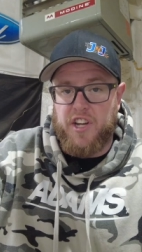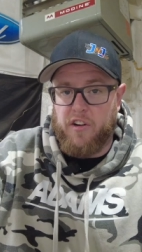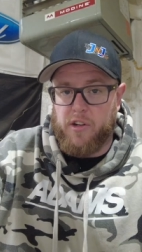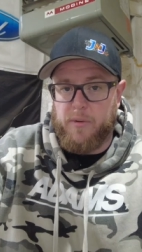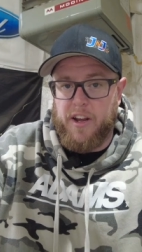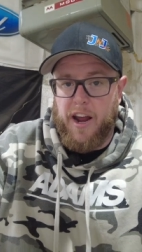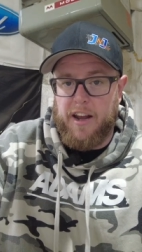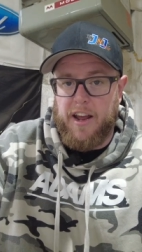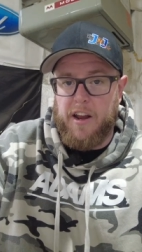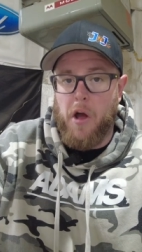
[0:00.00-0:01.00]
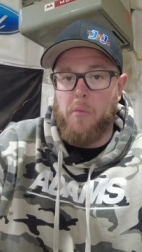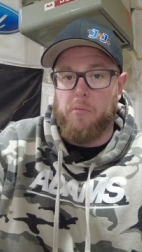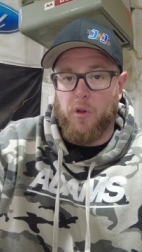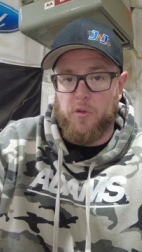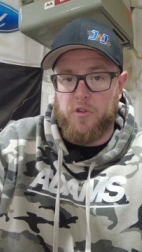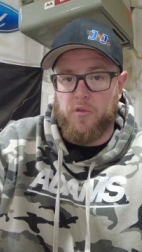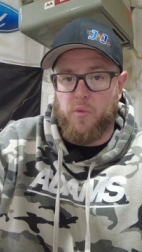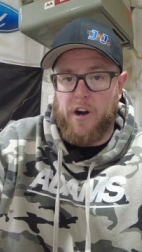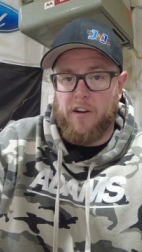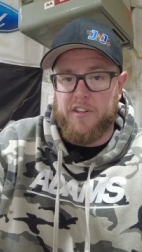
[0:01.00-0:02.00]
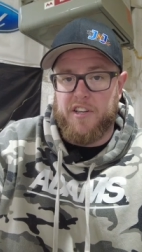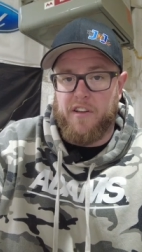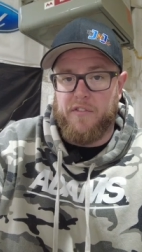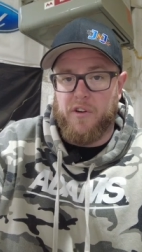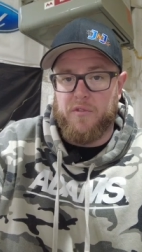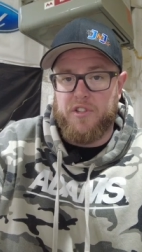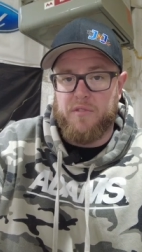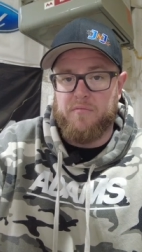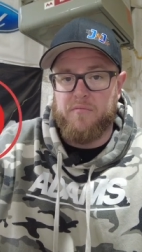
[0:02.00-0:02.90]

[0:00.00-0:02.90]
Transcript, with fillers: Sound Liberty 88 Bluetooth wireless headphones.